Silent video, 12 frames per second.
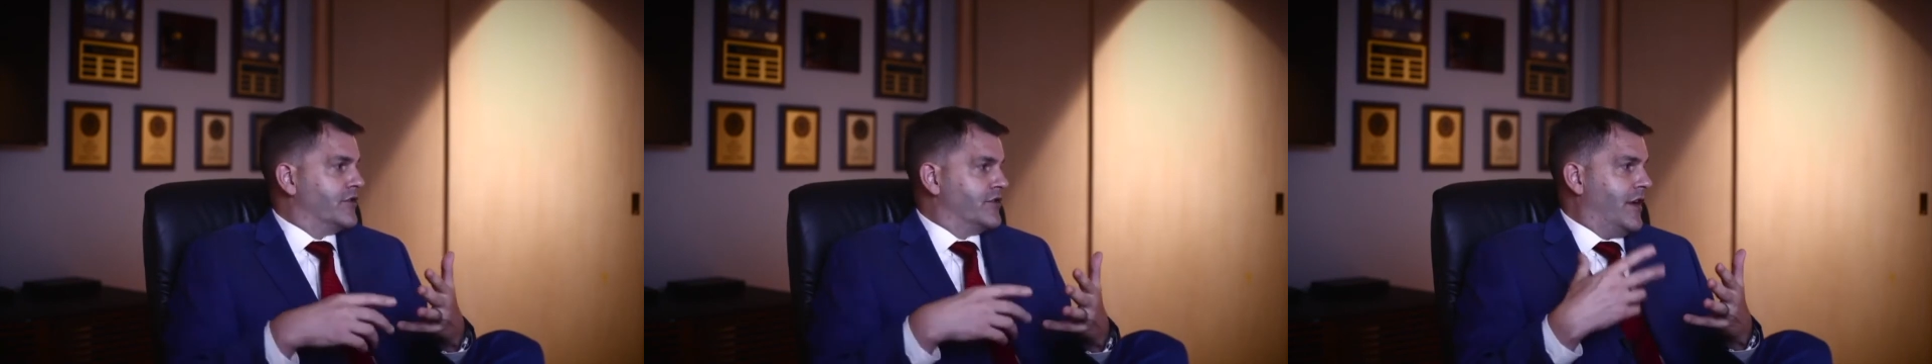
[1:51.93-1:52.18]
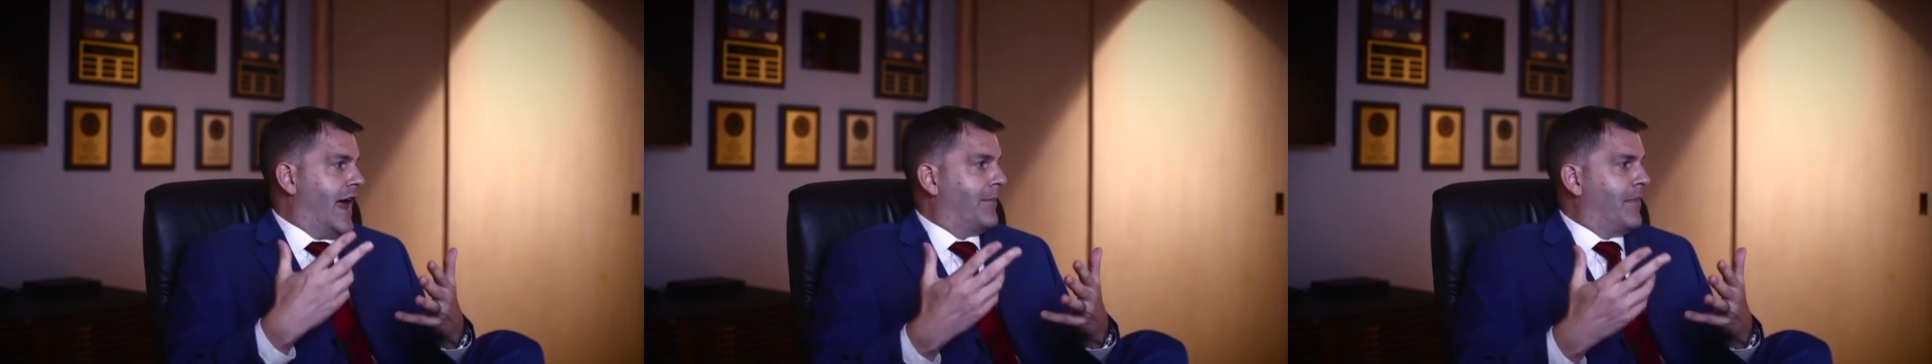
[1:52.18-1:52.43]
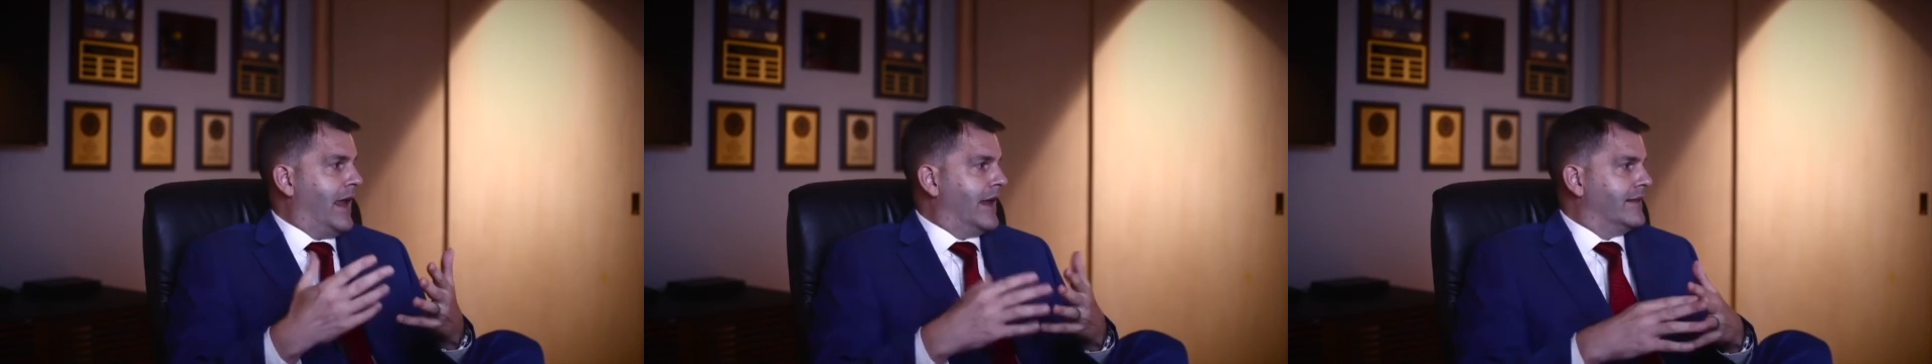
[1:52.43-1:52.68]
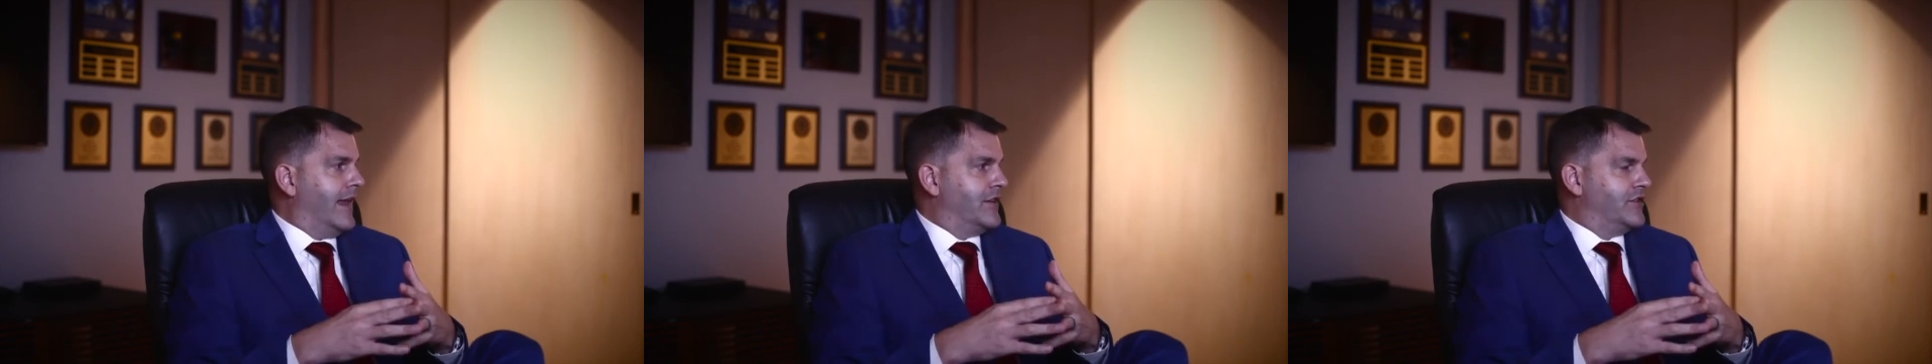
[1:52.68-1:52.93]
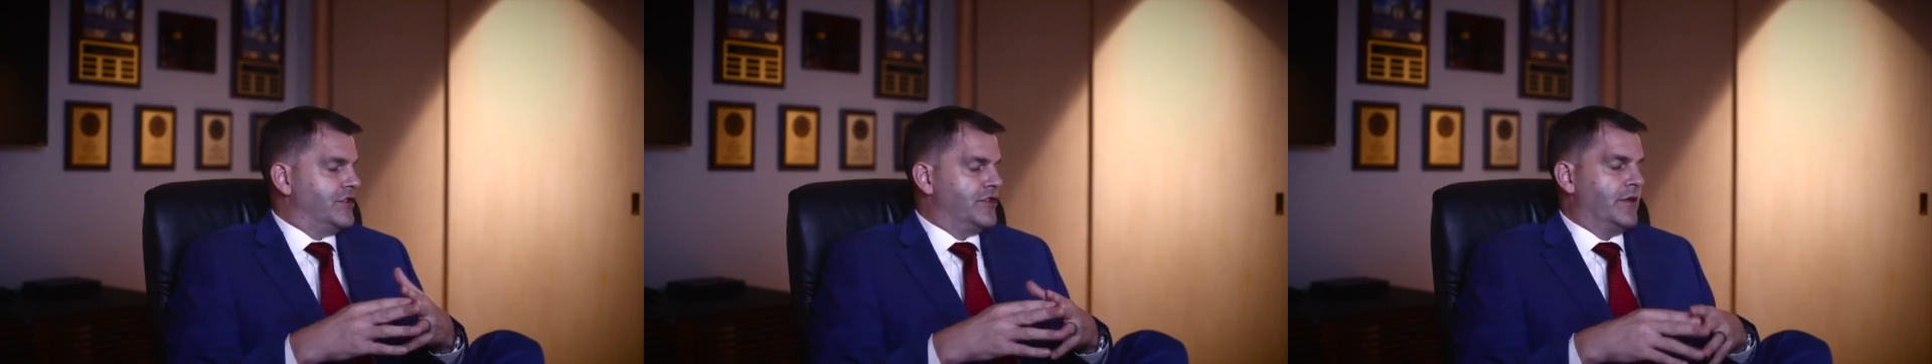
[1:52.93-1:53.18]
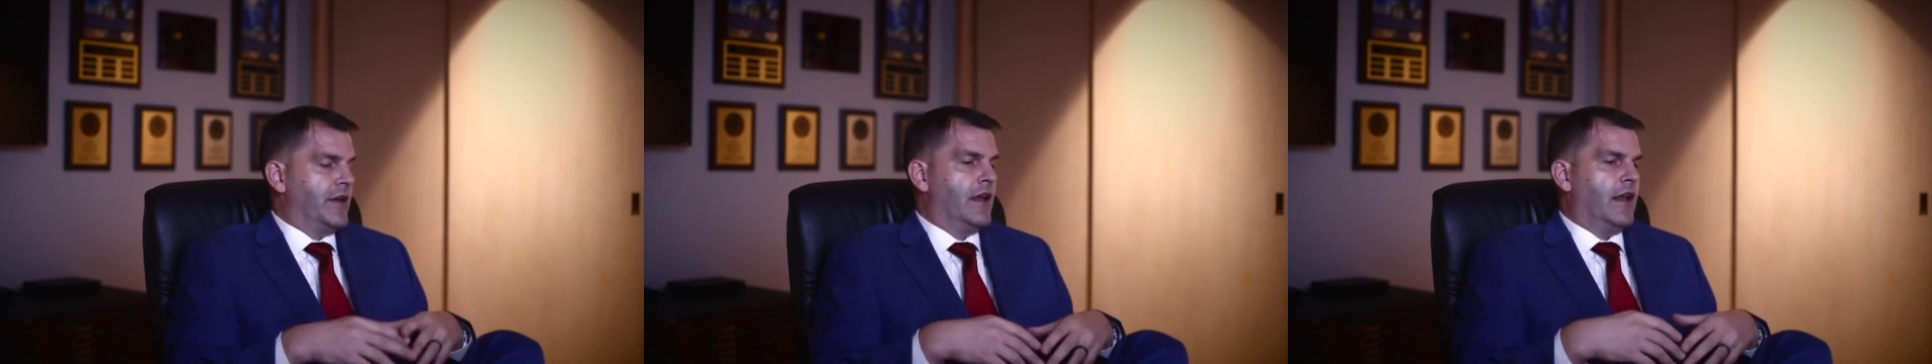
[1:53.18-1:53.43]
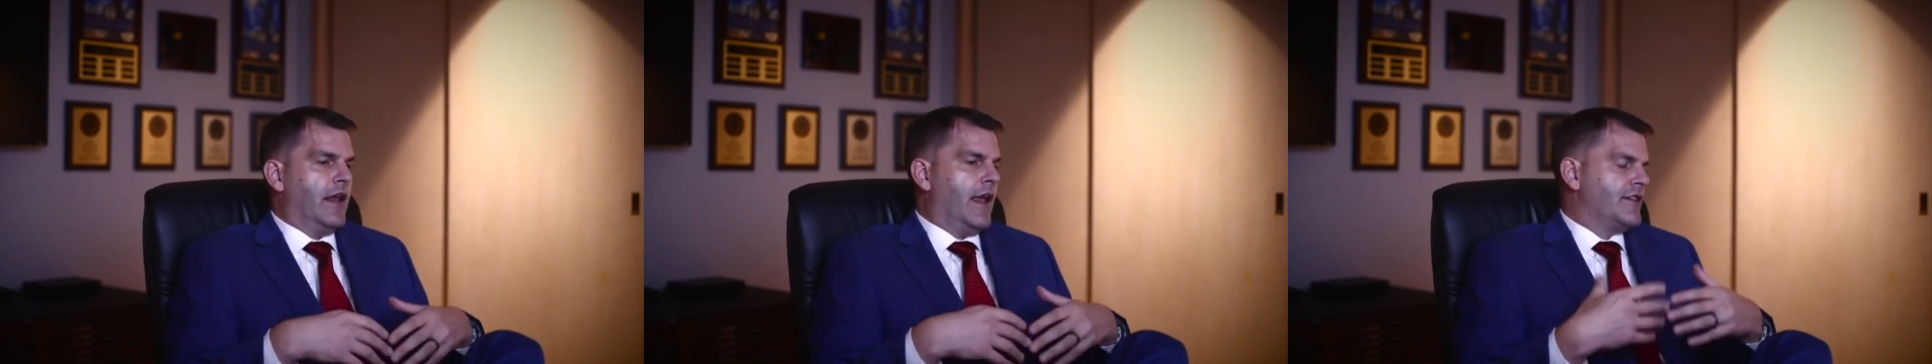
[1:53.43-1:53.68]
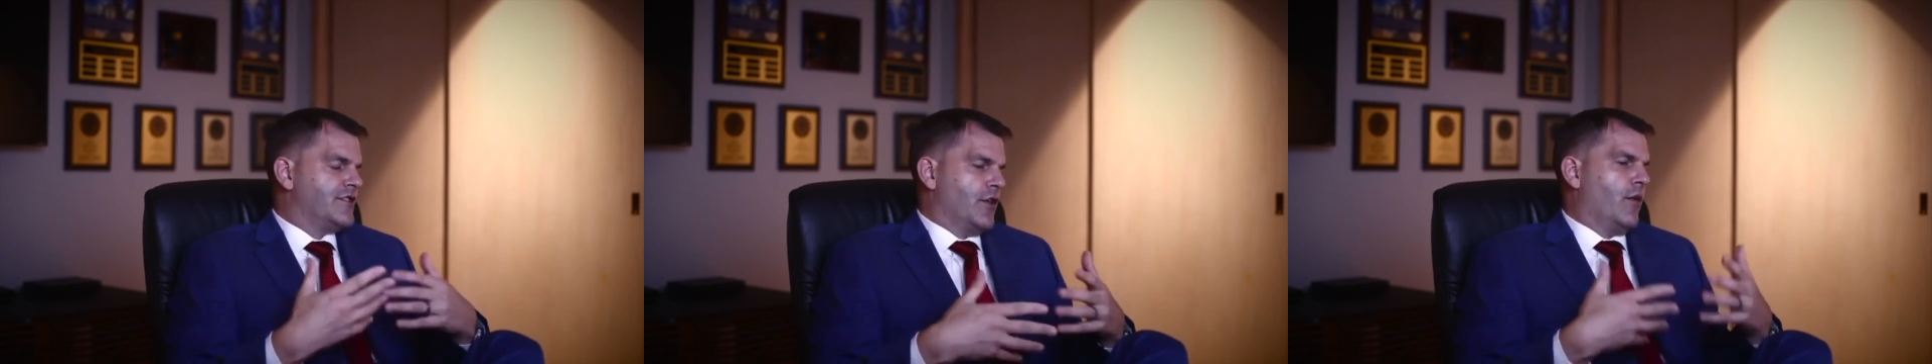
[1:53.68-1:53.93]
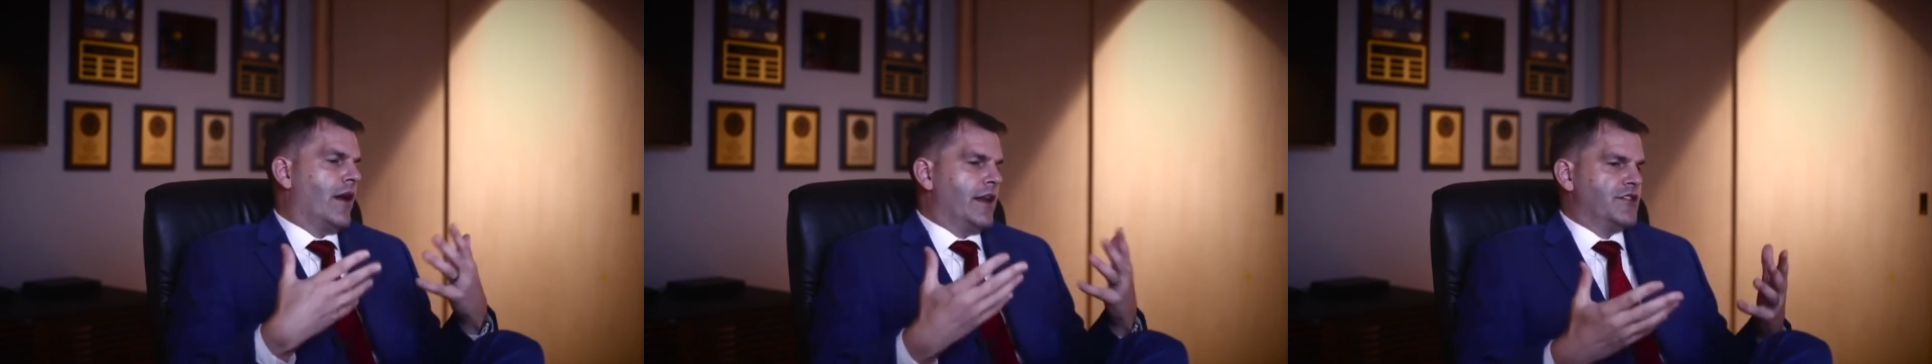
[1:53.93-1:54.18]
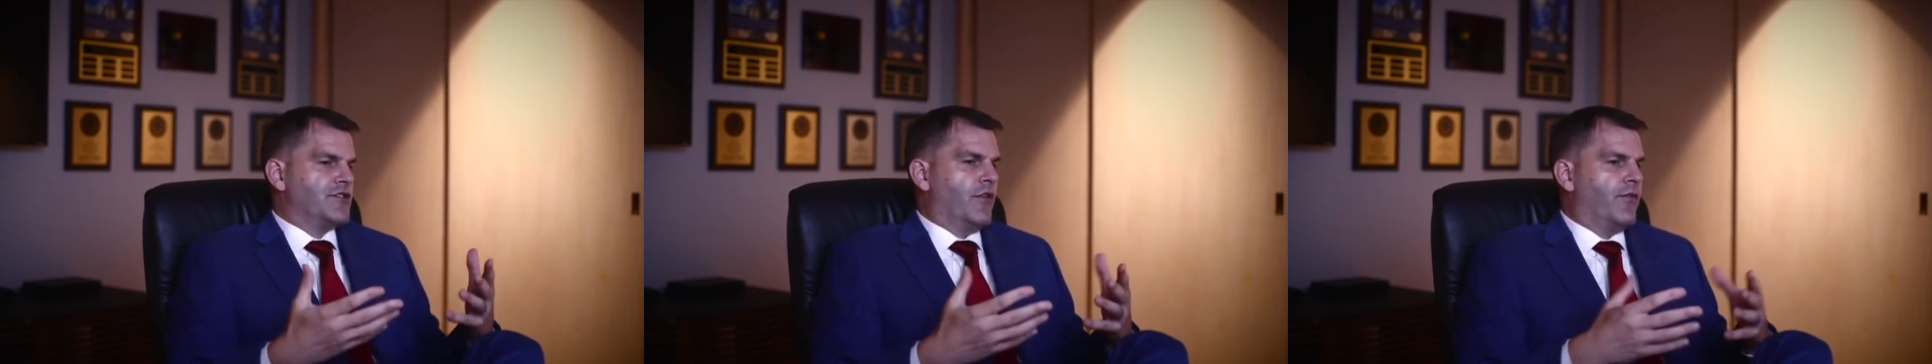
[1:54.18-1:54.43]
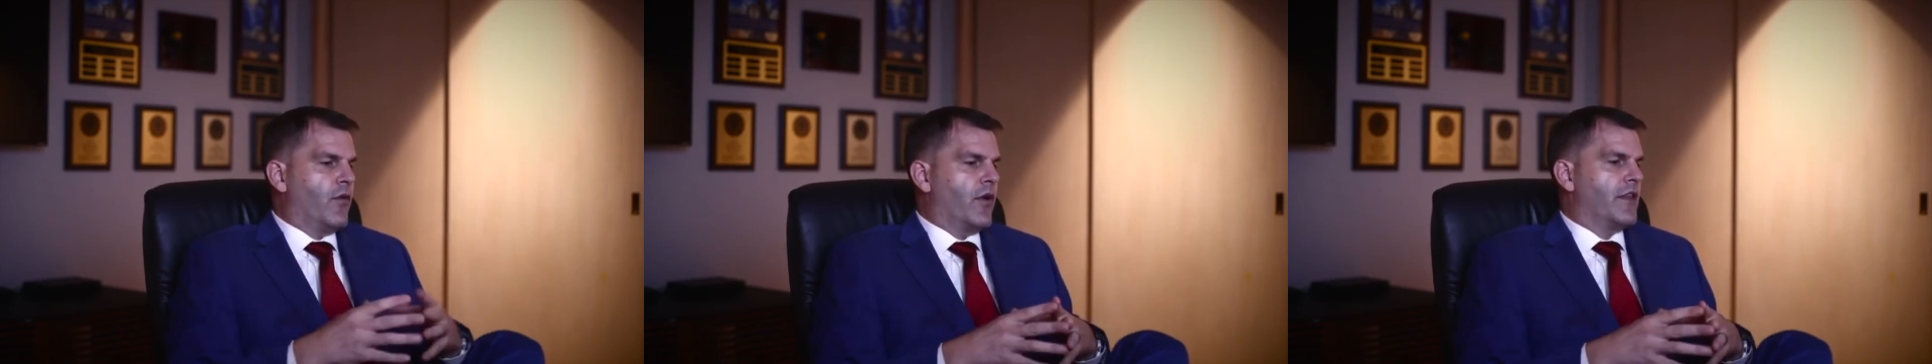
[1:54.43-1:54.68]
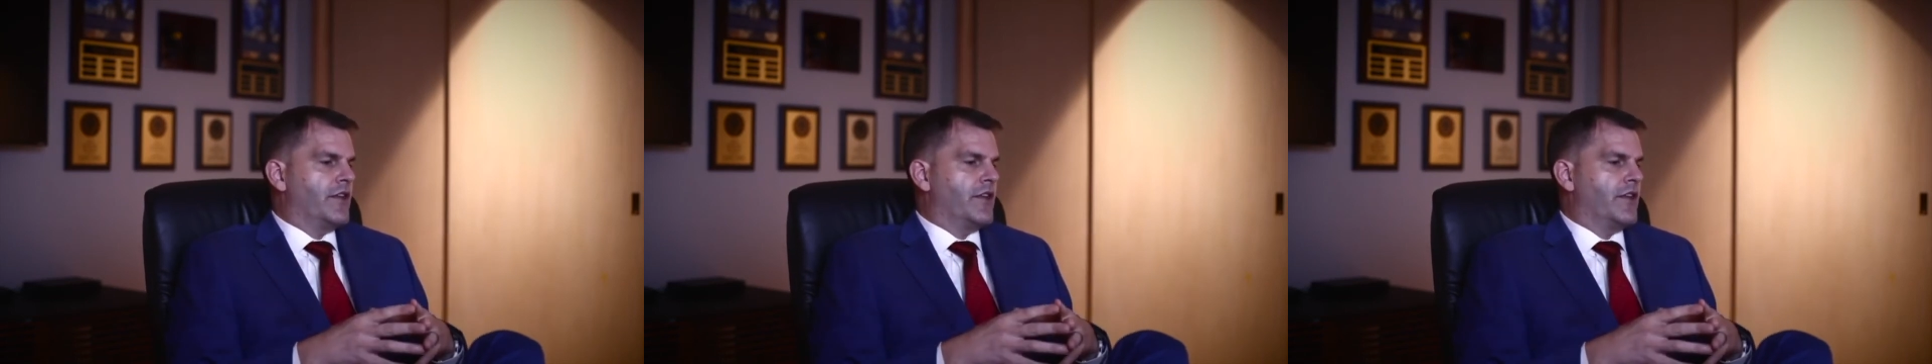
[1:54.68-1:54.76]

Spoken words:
because they're not paying attention to it, and so on and so forth.